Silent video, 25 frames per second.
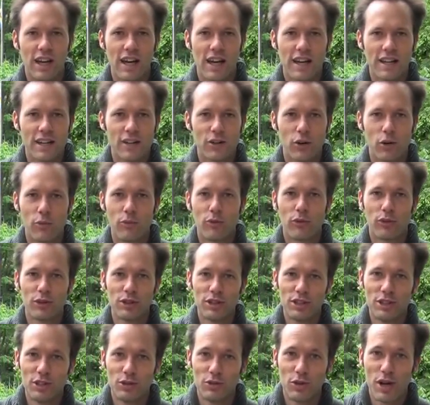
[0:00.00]
And then
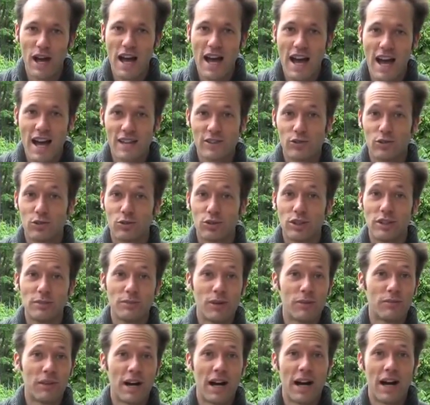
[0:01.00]
hopefully you had a
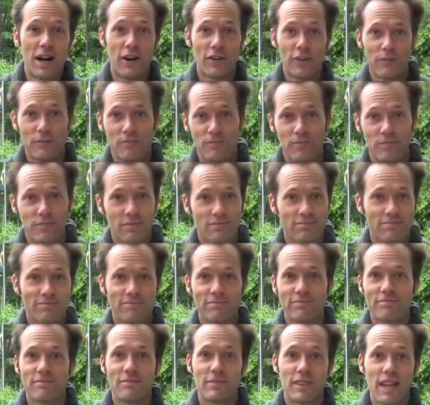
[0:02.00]
dream about
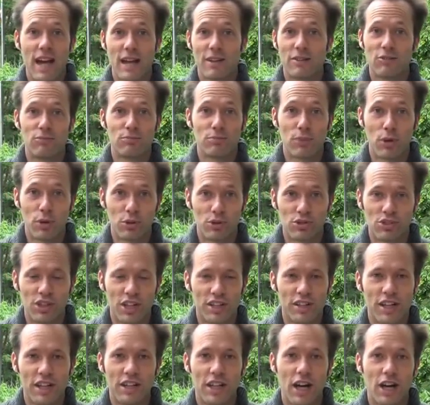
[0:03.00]
that
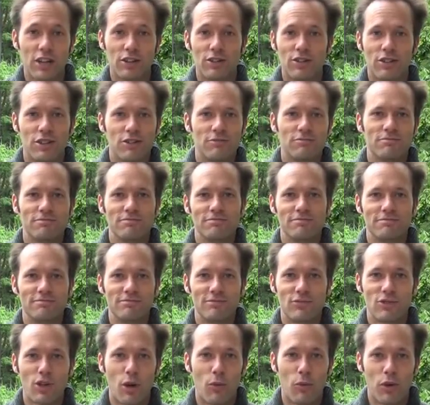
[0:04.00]
person and not
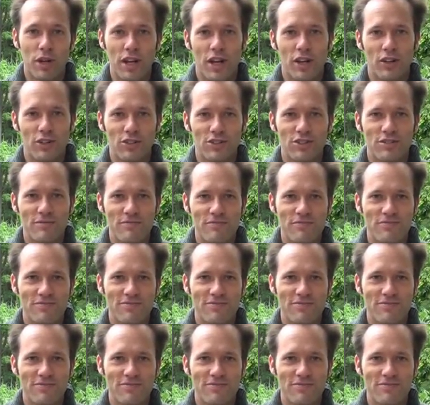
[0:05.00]
someone else.